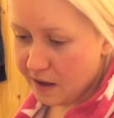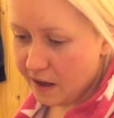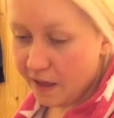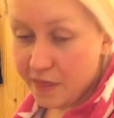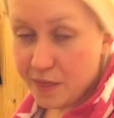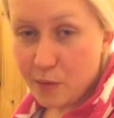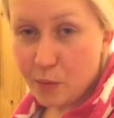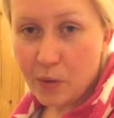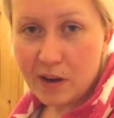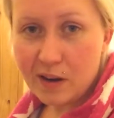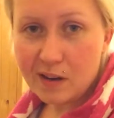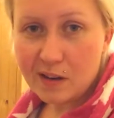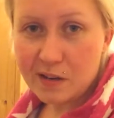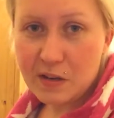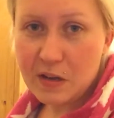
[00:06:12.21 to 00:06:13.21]

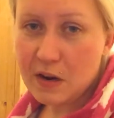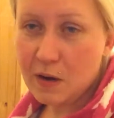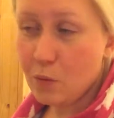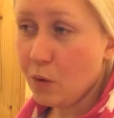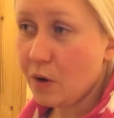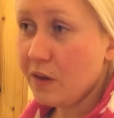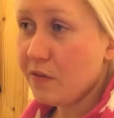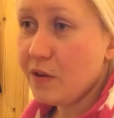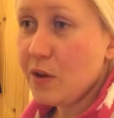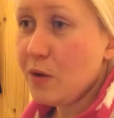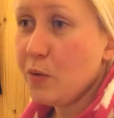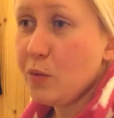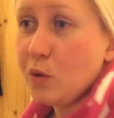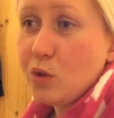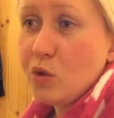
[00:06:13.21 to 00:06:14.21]
underwear, you know, whatever
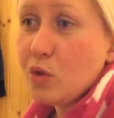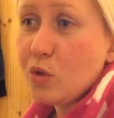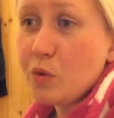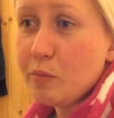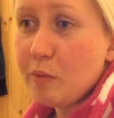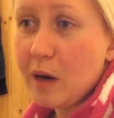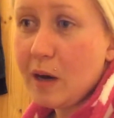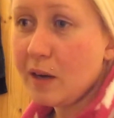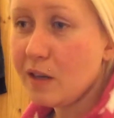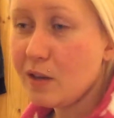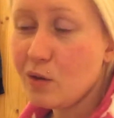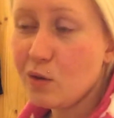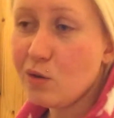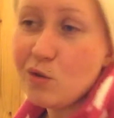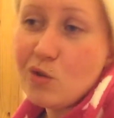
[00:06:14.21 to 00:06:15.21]
you want to buy,
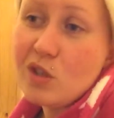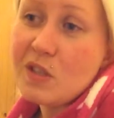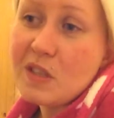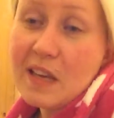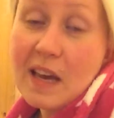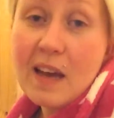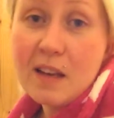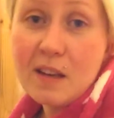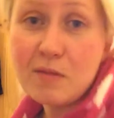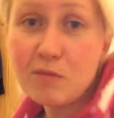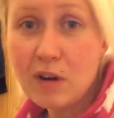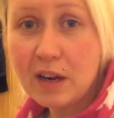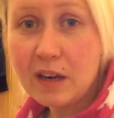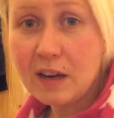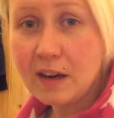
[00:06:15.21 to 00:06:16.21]
you just can
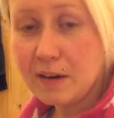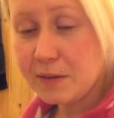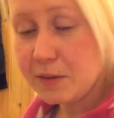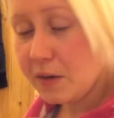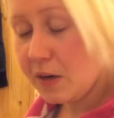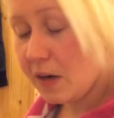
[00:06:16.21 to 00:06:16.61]
right now.